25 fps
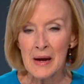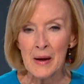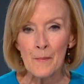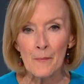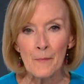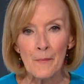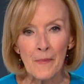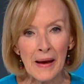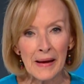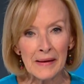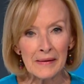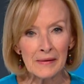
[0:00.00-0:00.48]

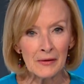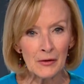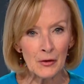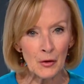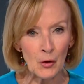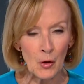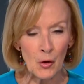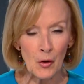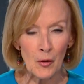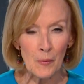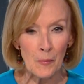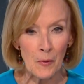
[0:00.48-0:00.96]
Madeleine
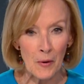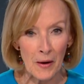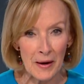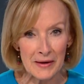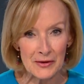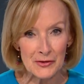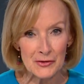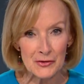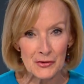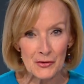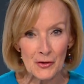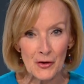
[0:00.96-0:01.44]

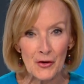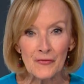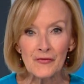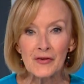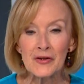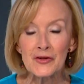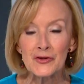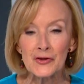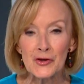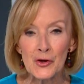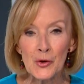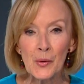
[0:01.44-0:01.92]
Albright served
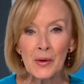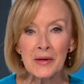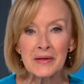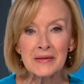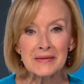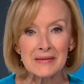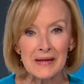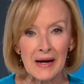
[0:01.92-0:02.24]
as U.S.